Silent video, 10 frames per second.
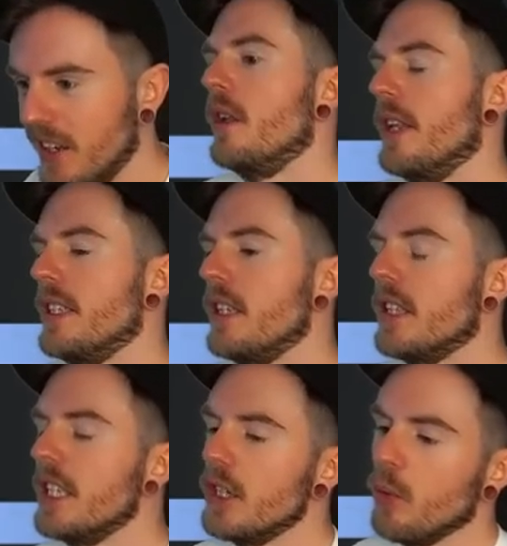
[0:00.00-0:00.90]
This is
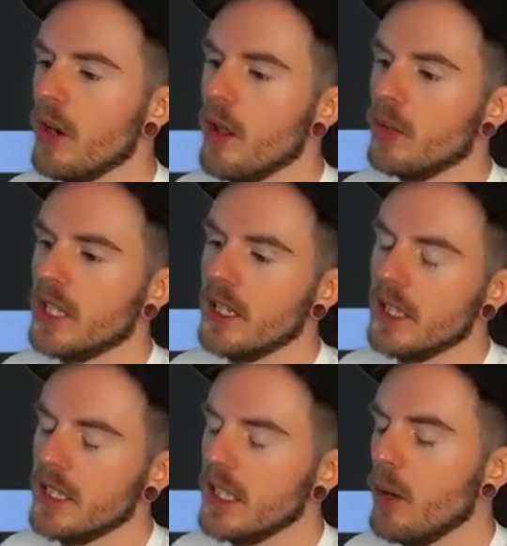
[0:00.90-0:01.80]
this is one of those things.
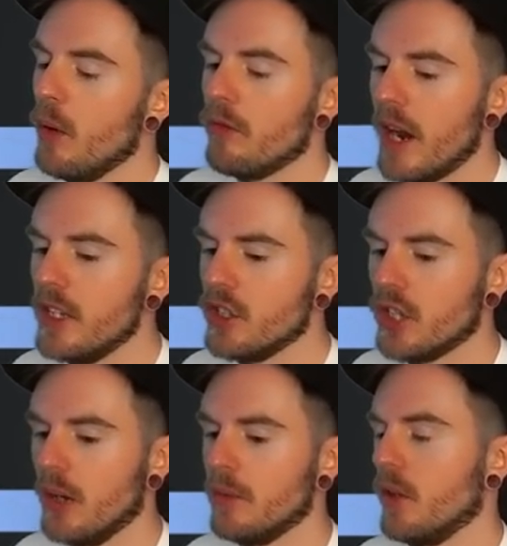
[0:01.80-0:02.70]
This is like what range
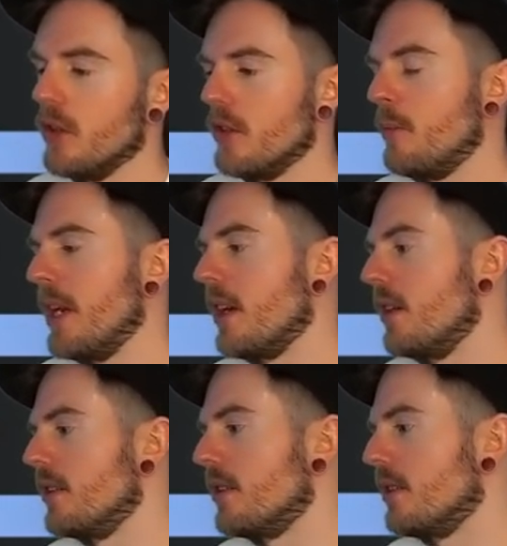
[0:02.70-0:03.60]
jam does
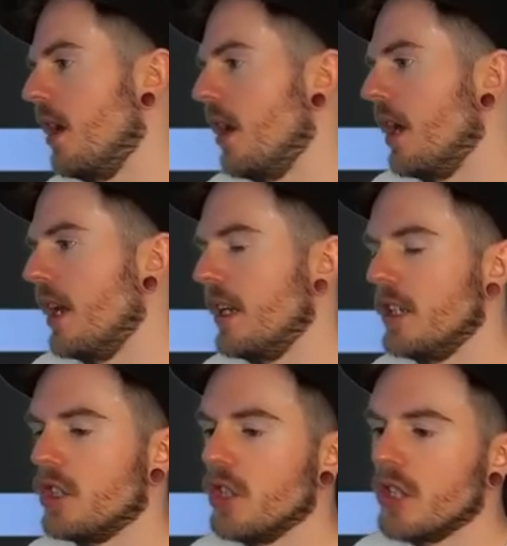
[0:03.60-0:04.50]
because
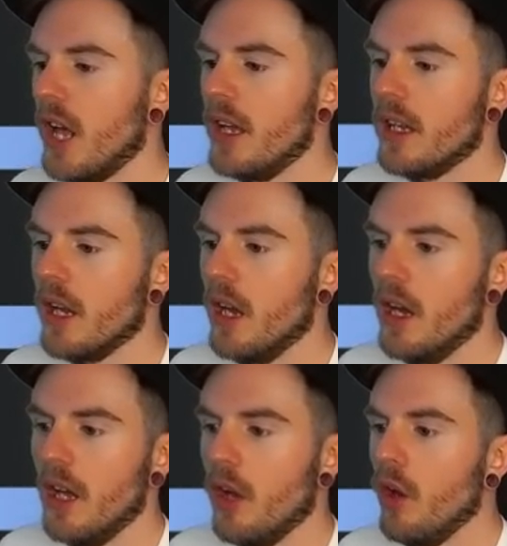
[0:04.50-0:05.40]
it's just like,
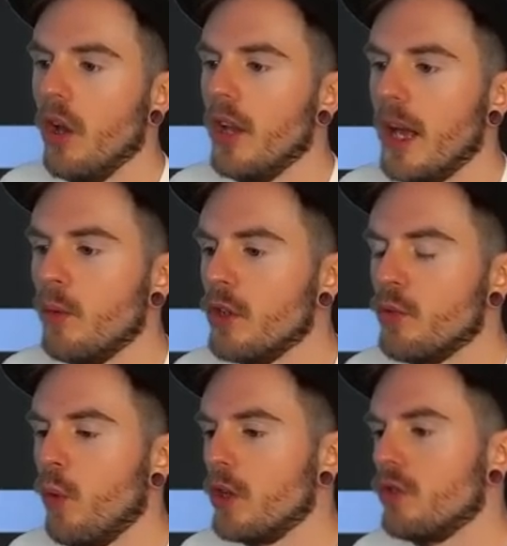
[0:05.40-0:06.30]
uh, or, or, like what
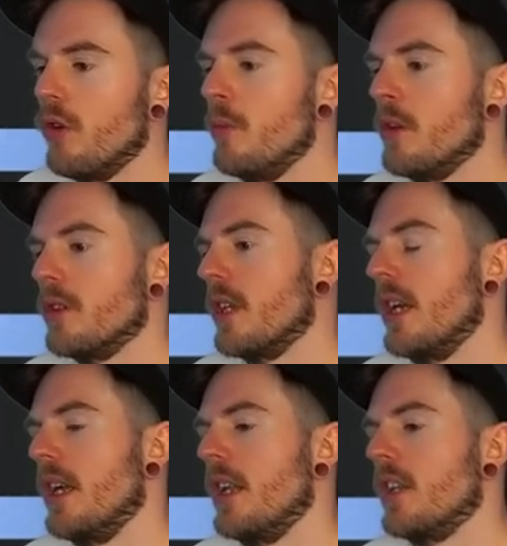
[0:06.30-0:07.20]
what shroom does it
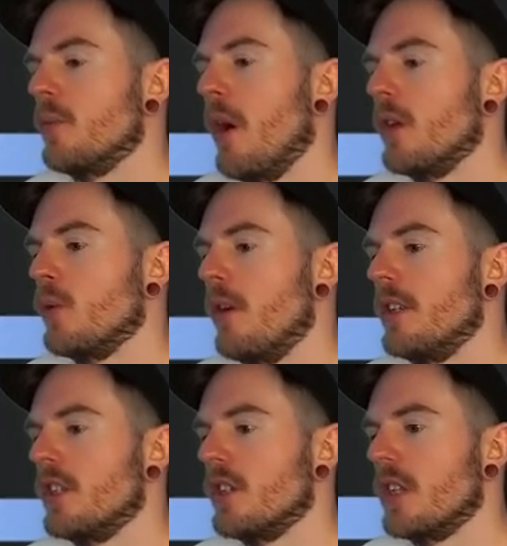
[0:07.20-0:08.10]
in, in, the spots where
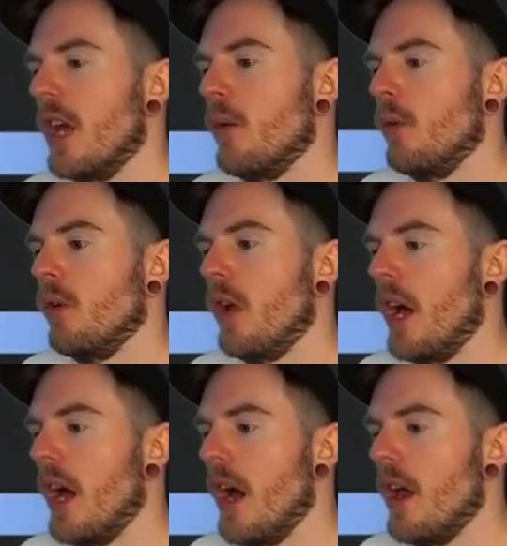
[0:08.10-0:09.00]
it's just like, well,
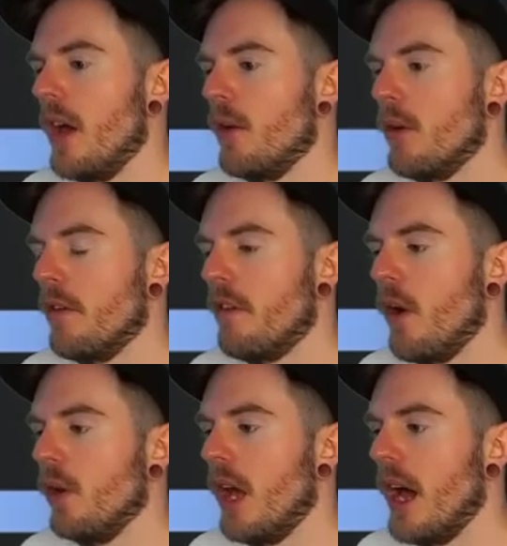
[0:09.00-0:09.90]
I I don't want to
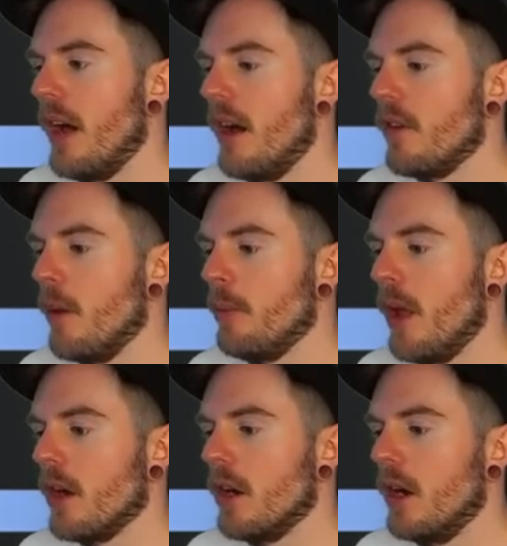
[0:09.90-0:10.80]
fold. Like, I, have got a
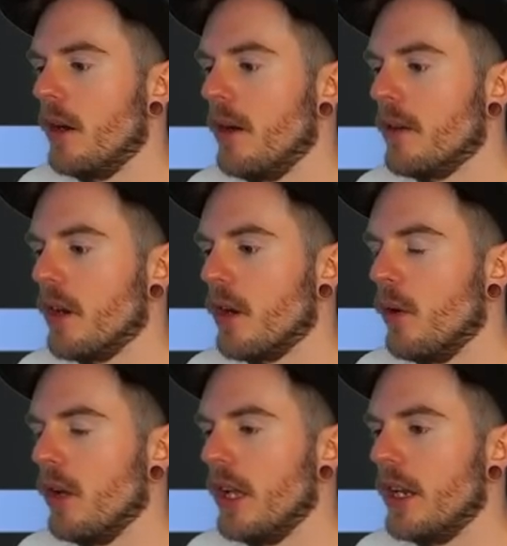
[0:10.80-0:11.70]
blocker. Uh, I'm gonna go
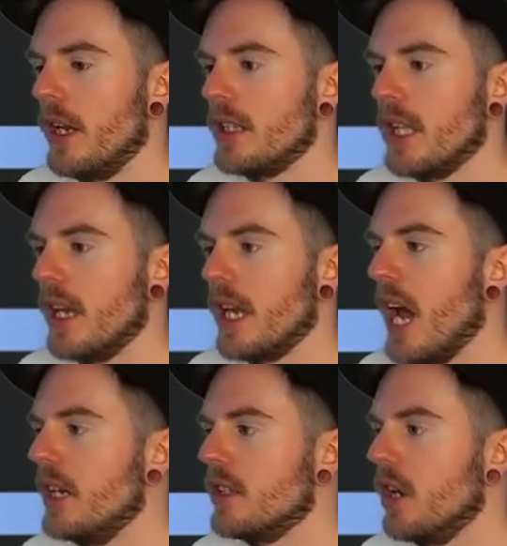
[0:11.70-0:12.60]
all in, and it's like,
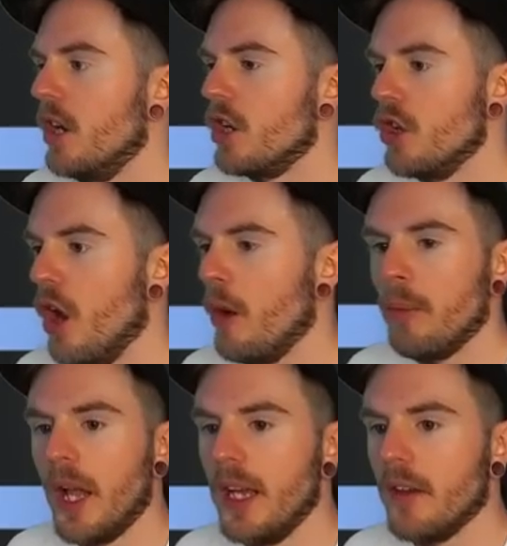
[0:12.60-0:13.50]
guys, you're not
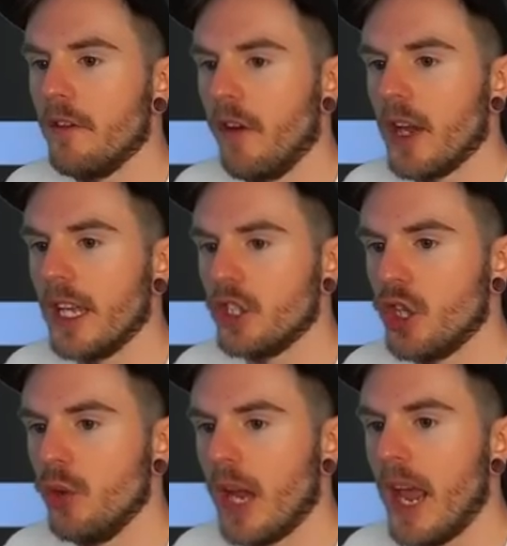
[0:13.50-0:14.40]
playing fucking
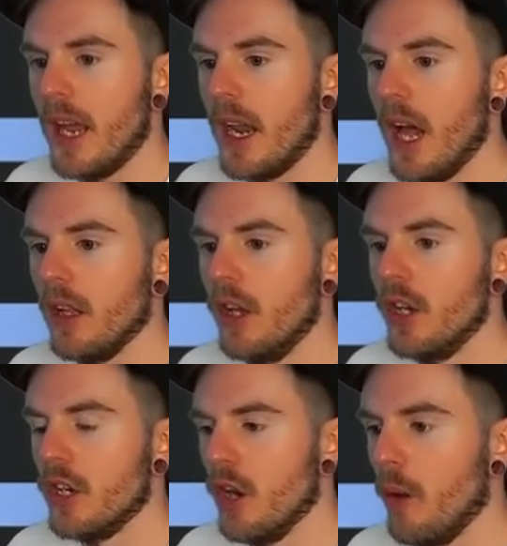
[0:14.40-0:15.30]
2KNL.
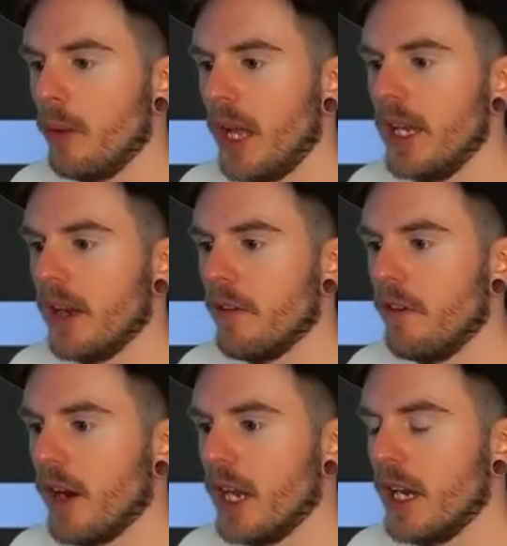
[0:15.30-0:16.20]
You're not playing
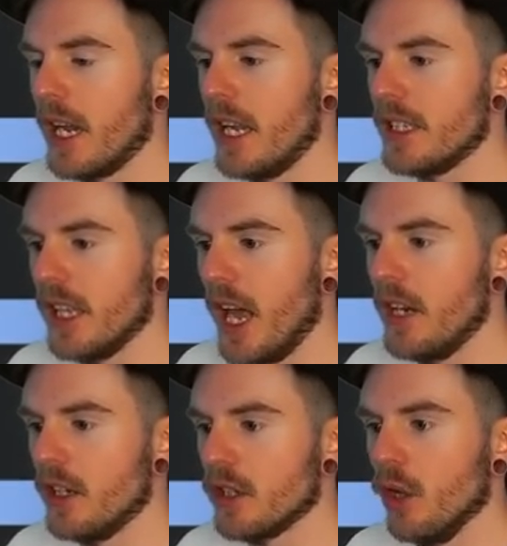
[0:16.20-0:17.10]
fucking against
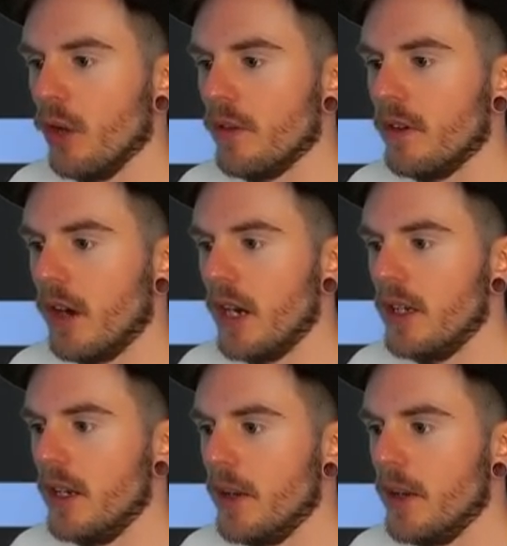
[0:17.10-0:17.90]
Linus Love, right?